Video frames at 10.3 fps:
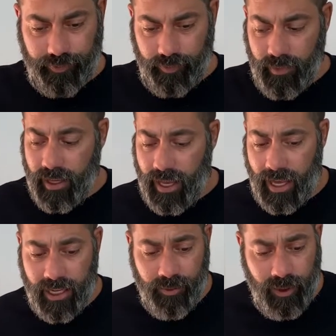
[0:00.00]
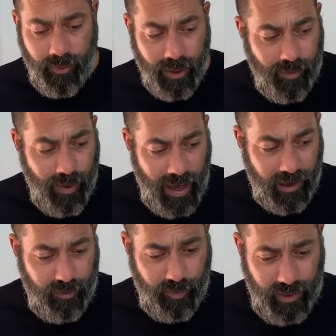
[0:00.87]
He handed me a big bag
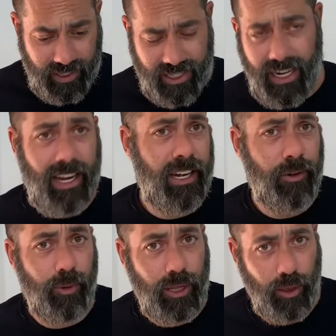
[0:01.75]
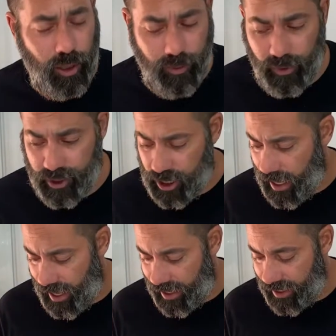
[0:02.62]
of bits and I didn't really look much
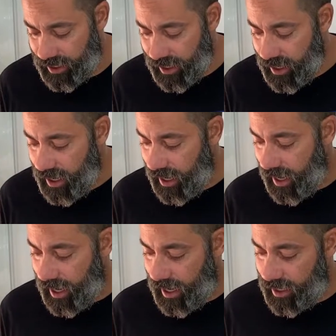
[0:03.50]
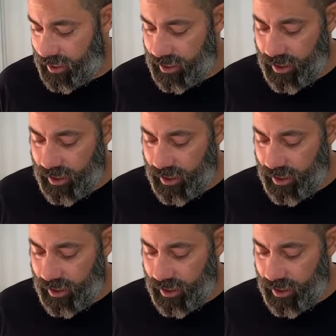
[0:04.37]
at it. And